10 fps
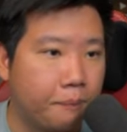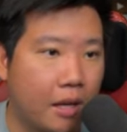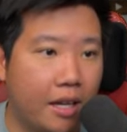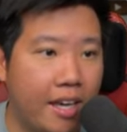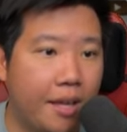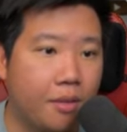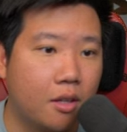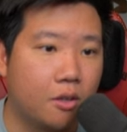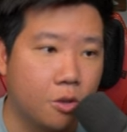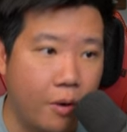again,
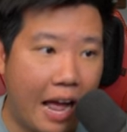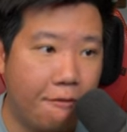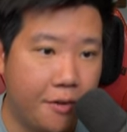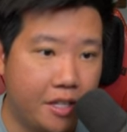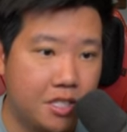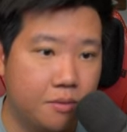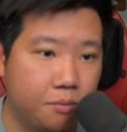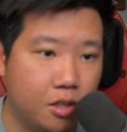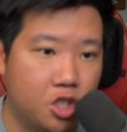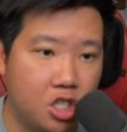graphics,
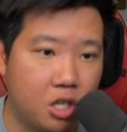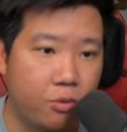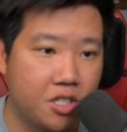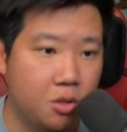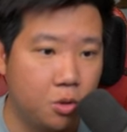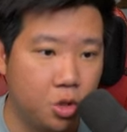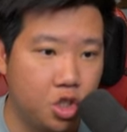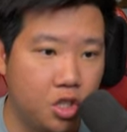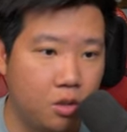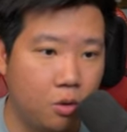change up
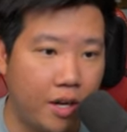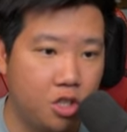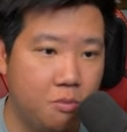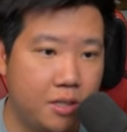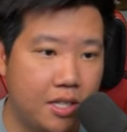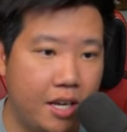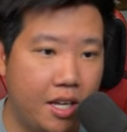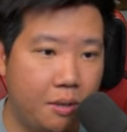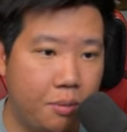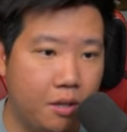resolution. Oh, I should be
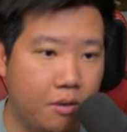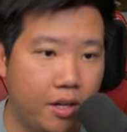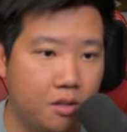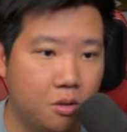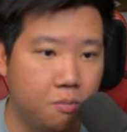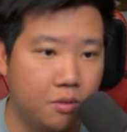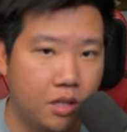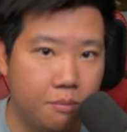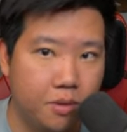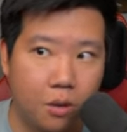1080p, right? Oh,
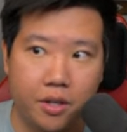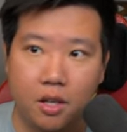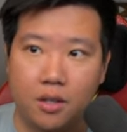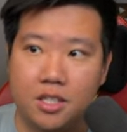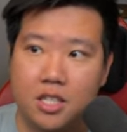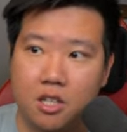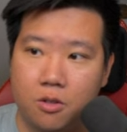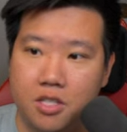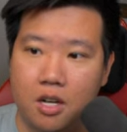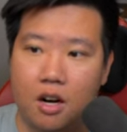there we go. Let's
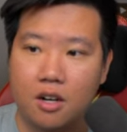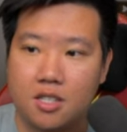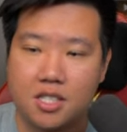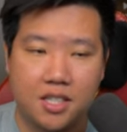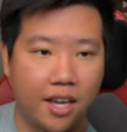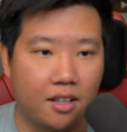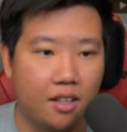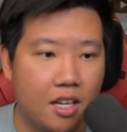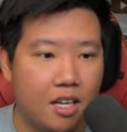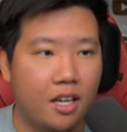increase our scale
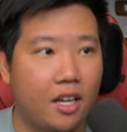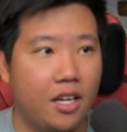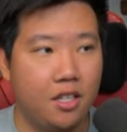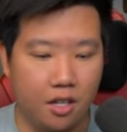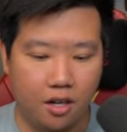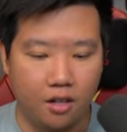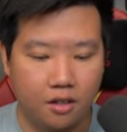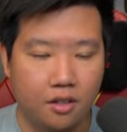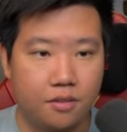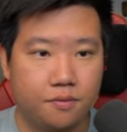in here.
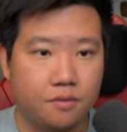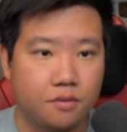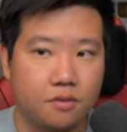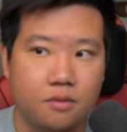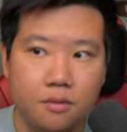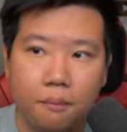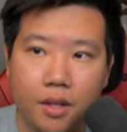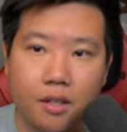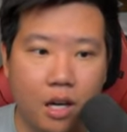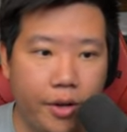
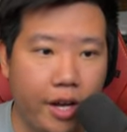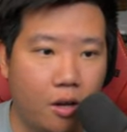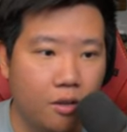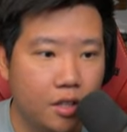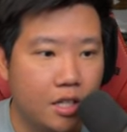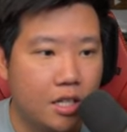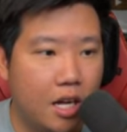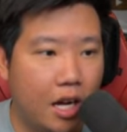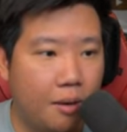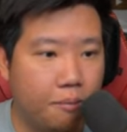There we go.
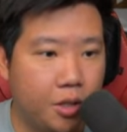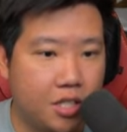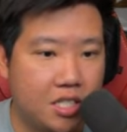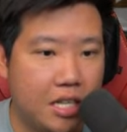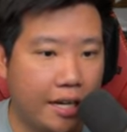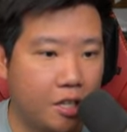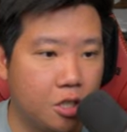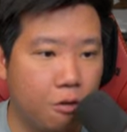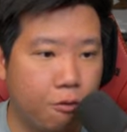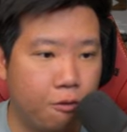You can see I can
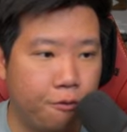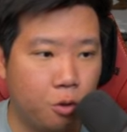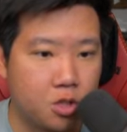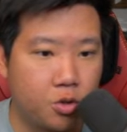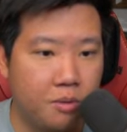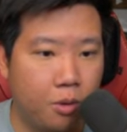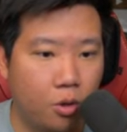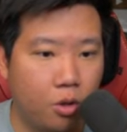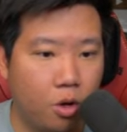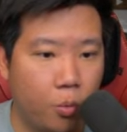go for full screen
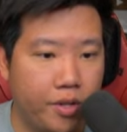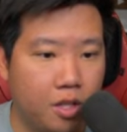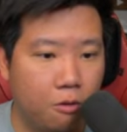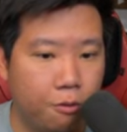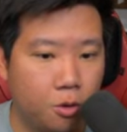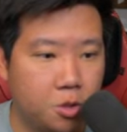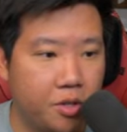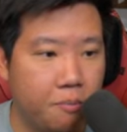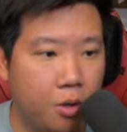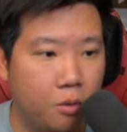mode or window full
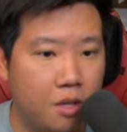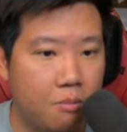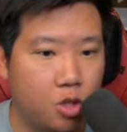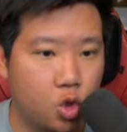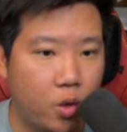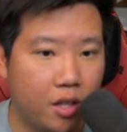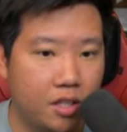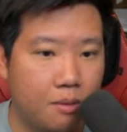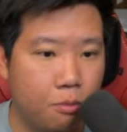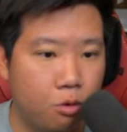screen mode, image
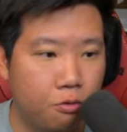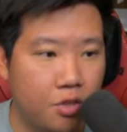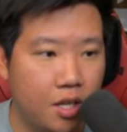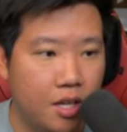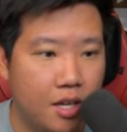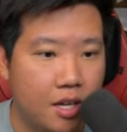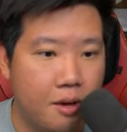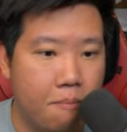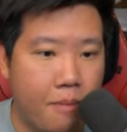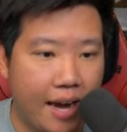quality, movie,
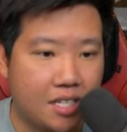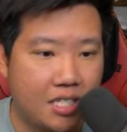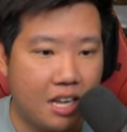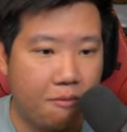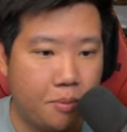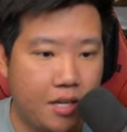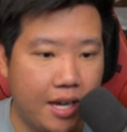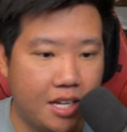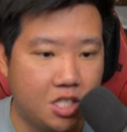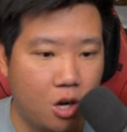max
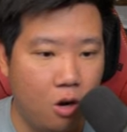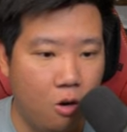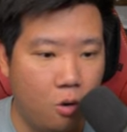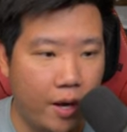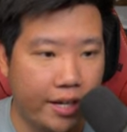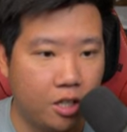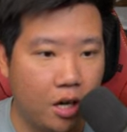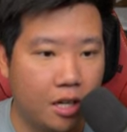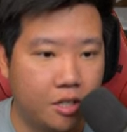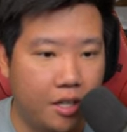FPS. Oh, I can go
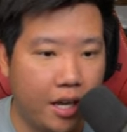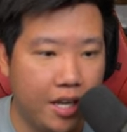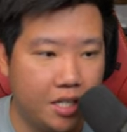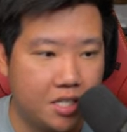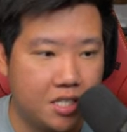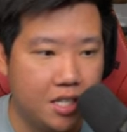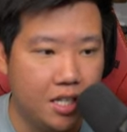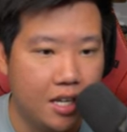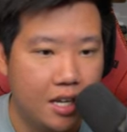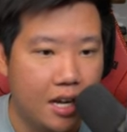180, see?
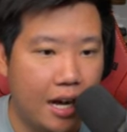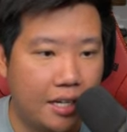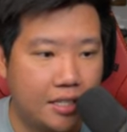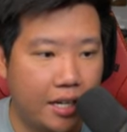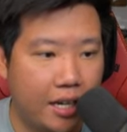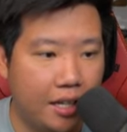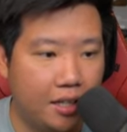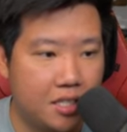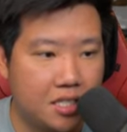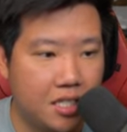
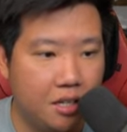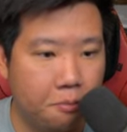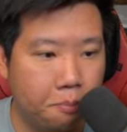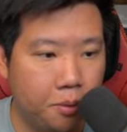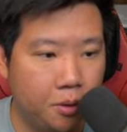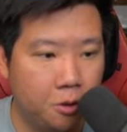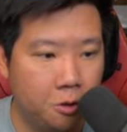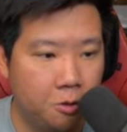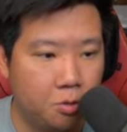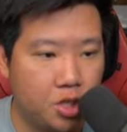Anti-aliasing,
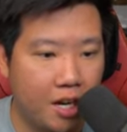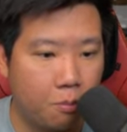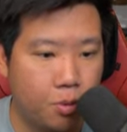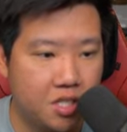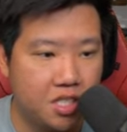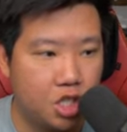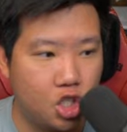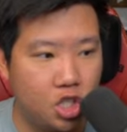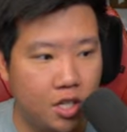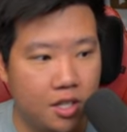bloom, shadow
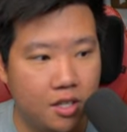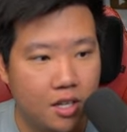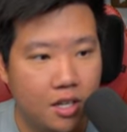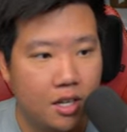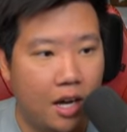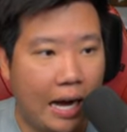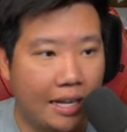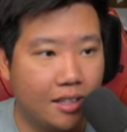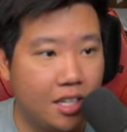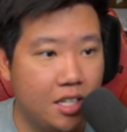position,
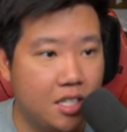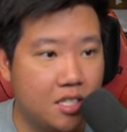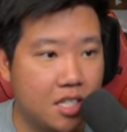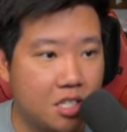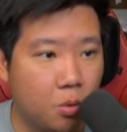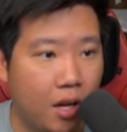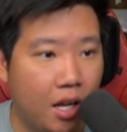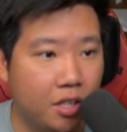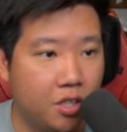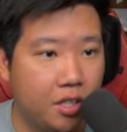hotkeys as
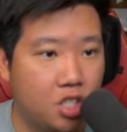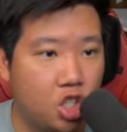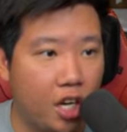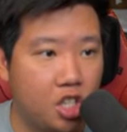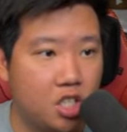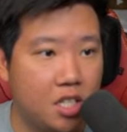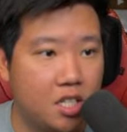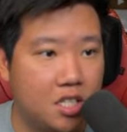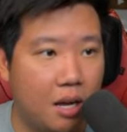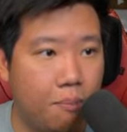well. You can change
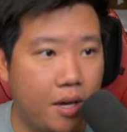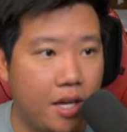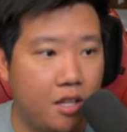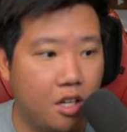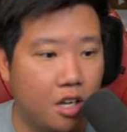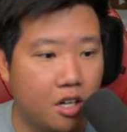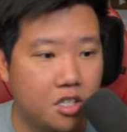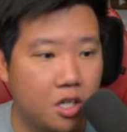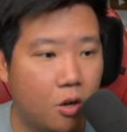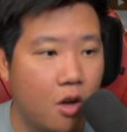things up in here.
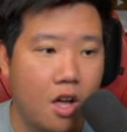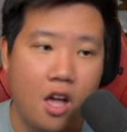So